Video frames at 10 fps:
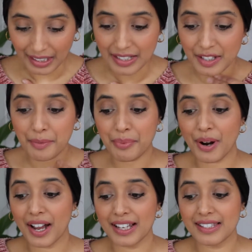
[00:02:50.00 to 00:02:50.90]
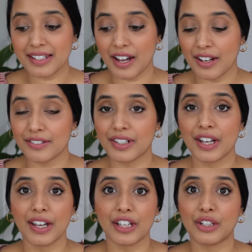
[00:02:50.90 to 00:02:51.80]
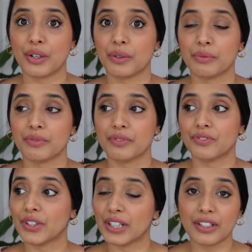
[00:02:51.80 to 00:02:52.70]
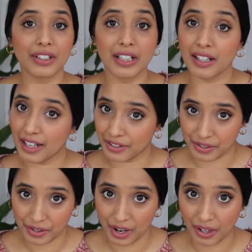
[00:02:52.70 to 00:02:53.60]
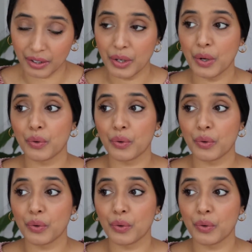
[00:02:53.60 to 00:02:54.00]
is comprised of, you know, very good cholesterol,